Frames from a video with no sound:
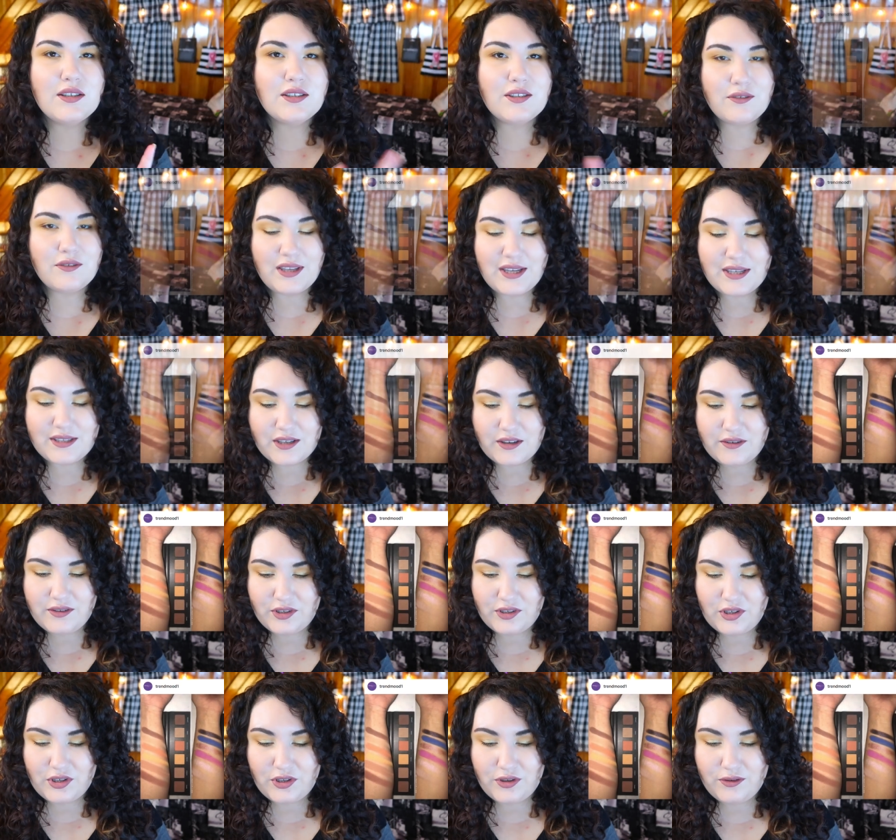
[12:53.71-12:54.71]
So these are
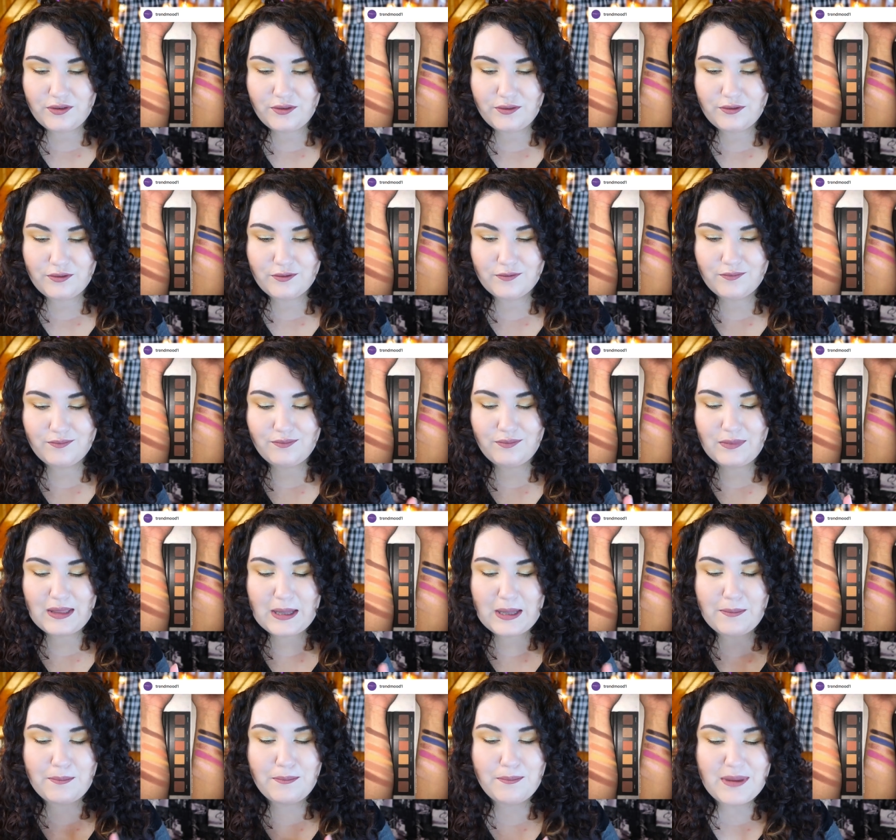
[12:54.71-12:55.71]
the new
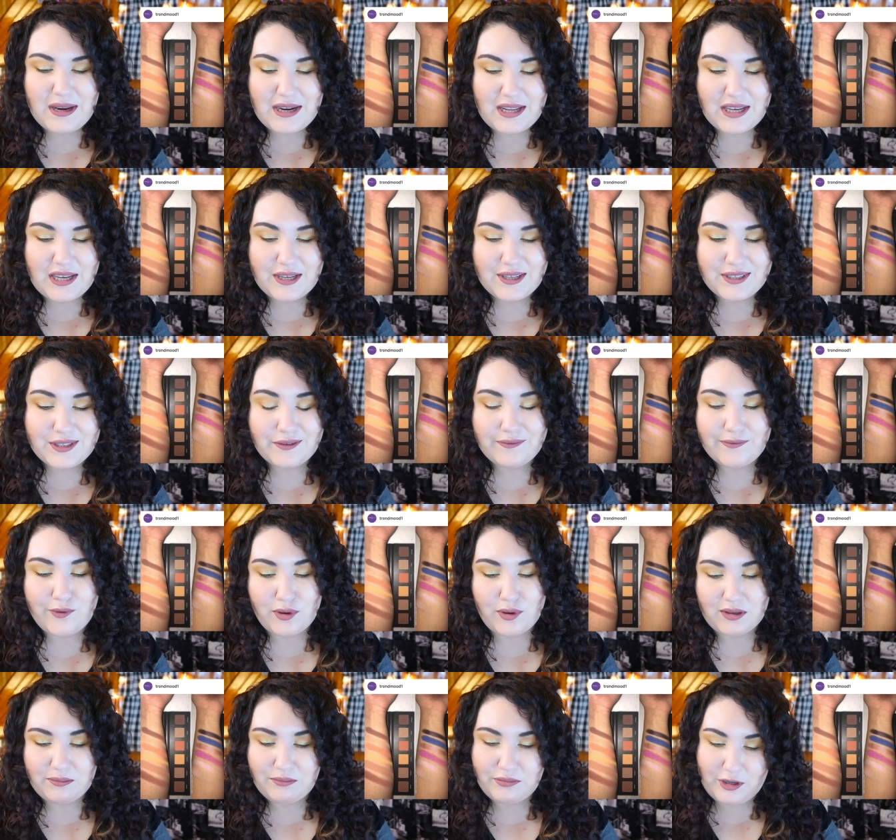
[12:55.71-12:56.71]
mini
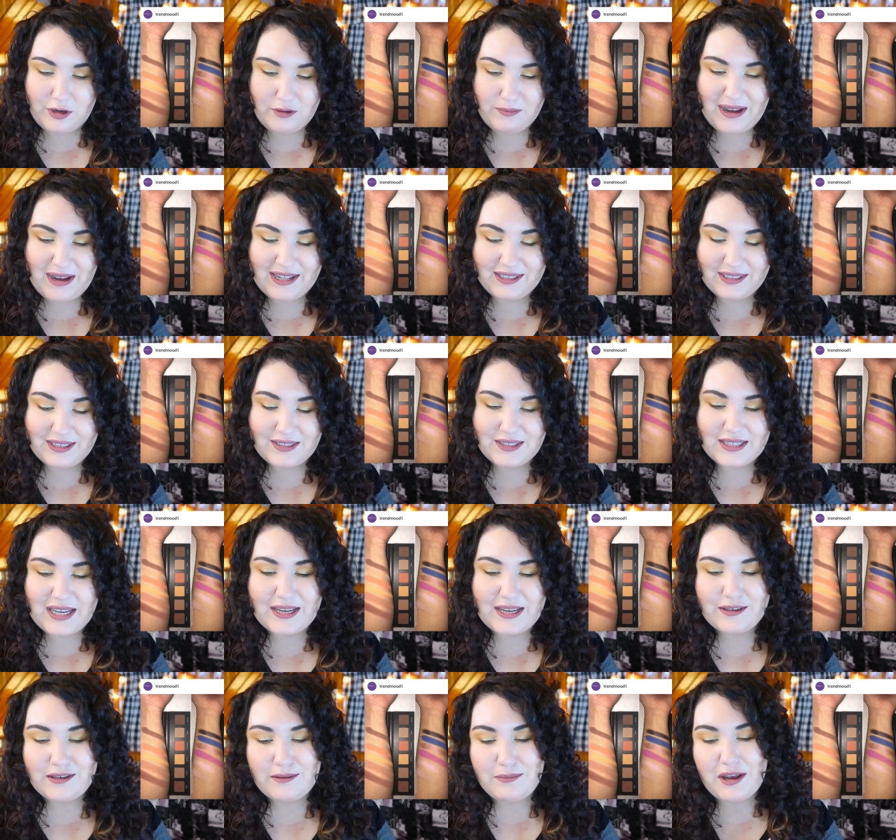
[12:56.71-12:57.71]
Sephora Pro palettes,
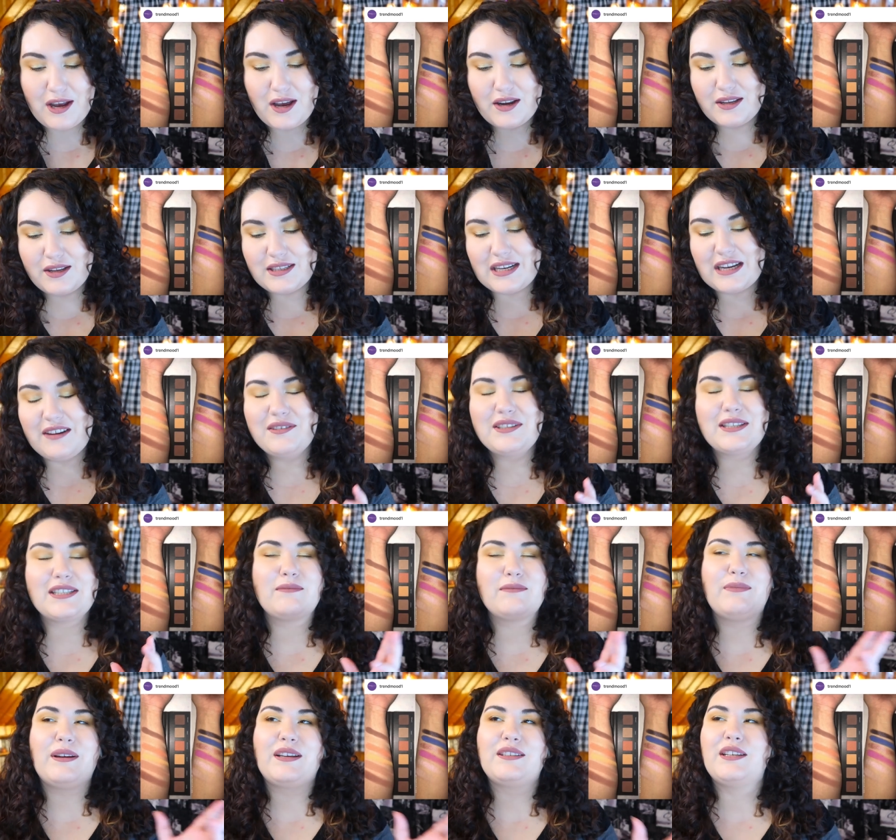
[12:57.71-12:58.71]
and to be honest, I was
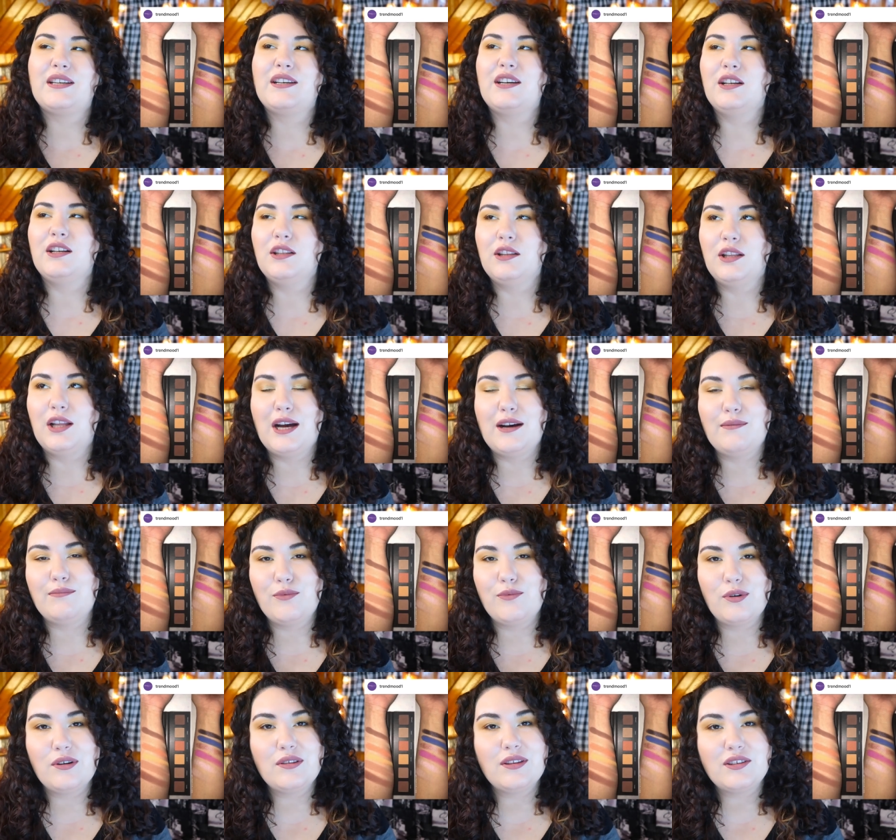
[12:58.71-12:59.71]
expecting a lot
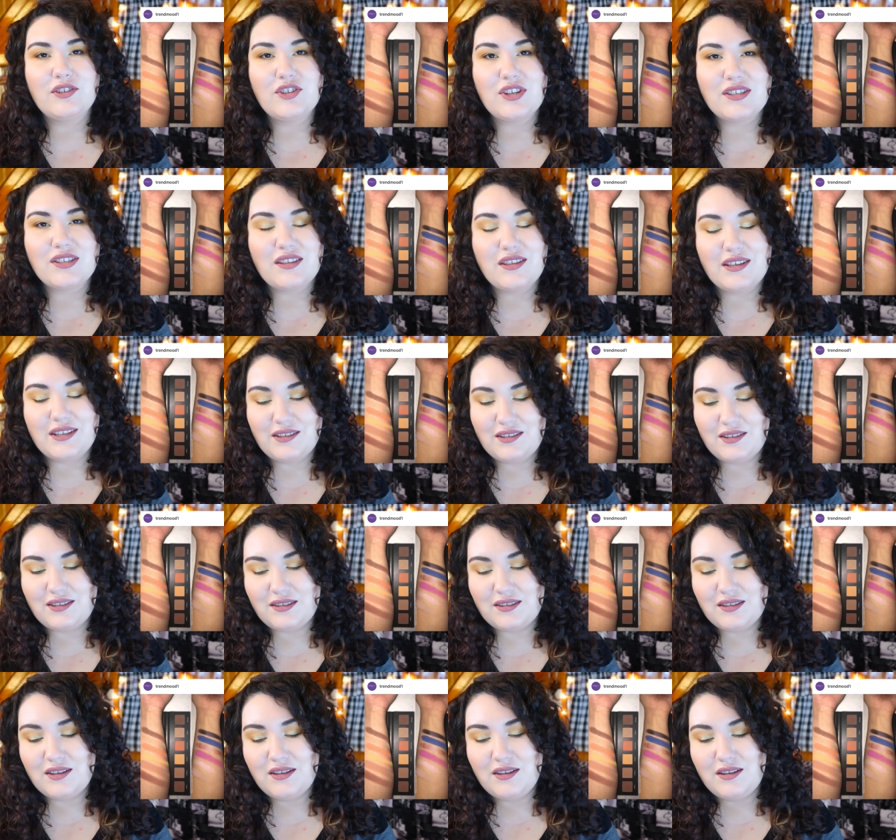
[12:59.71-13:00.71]
more than just
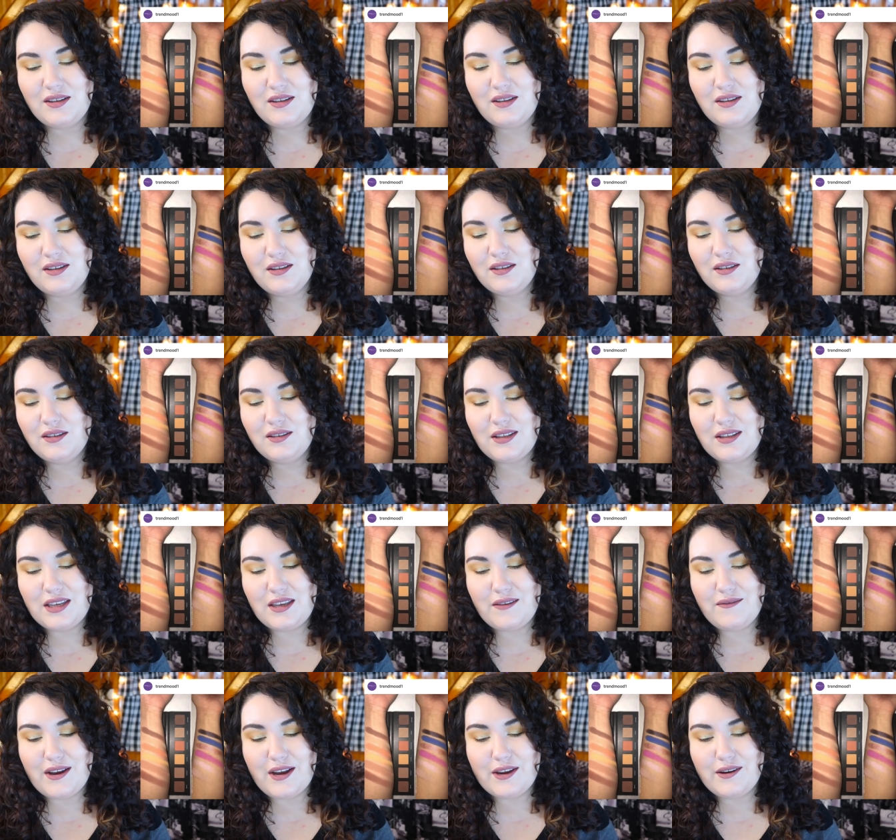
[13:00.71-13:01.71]
this. Like,
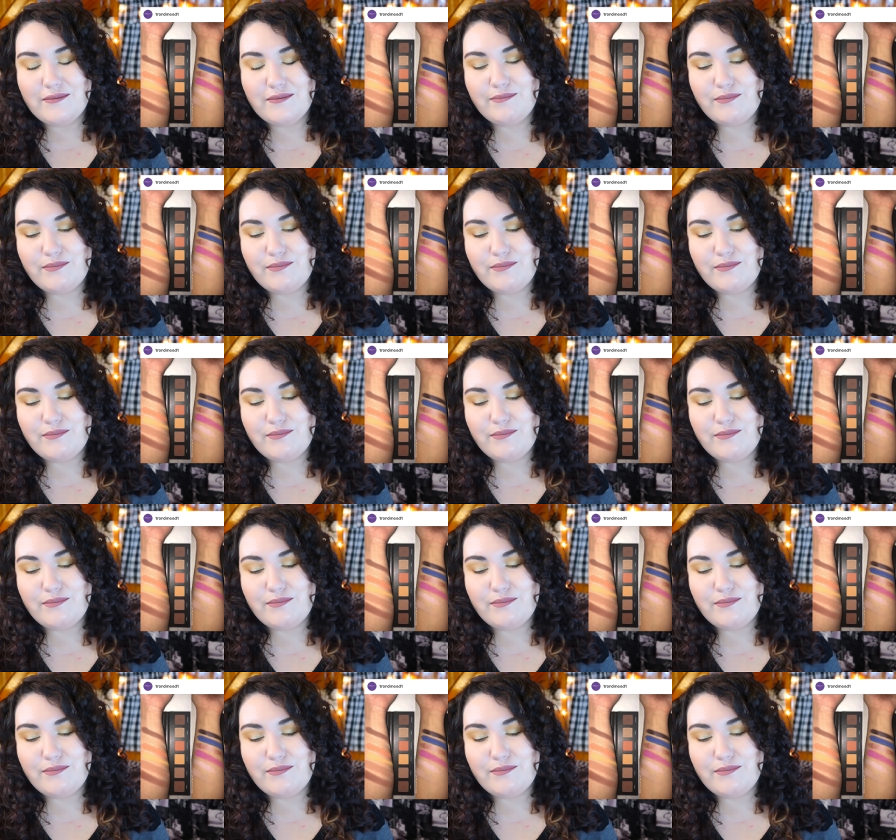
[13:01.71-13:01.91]
you've got your